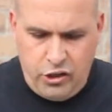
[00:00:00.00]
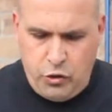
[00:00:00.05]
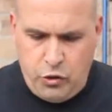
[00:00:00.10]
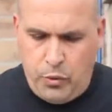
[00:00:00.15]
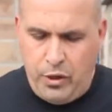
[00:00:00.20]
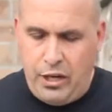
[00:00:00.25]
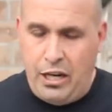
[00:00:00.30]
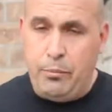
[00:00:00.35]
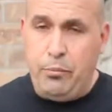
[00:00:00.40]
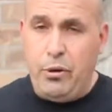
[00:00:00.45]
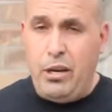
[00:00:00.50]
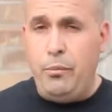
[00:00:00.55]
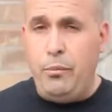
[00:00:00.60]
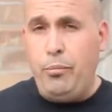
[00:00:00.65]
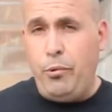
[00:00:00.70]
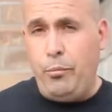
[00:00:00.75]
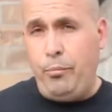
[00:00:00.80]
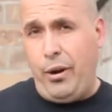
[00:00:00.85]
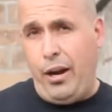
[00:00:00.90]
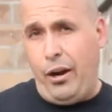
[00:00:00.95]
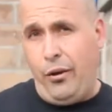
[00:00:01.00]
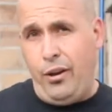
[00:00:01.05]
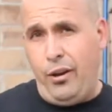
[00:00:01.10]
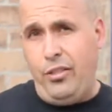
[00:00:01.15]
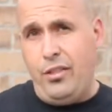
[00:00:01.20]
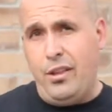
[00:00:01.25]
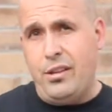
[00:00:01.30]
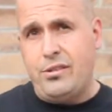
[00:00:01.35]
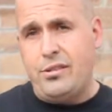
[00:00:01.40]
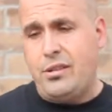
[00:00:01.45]
So we're going to be preparing
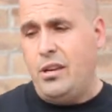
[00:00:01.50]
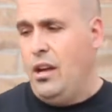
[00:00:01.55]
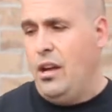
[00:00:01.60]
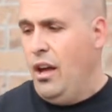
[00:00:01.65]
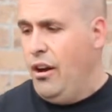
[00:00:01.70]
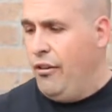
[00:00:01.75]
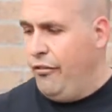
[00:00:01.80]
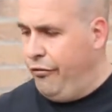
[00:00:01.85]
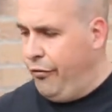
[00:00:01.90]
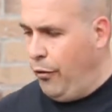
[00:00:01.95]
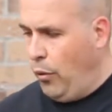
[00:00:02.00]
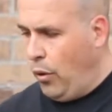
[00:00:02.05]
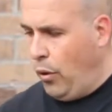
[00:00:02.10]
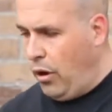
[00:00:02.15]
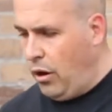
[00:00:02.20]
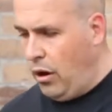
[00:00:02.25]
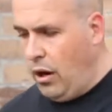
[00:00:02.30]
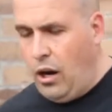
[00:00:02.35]
this for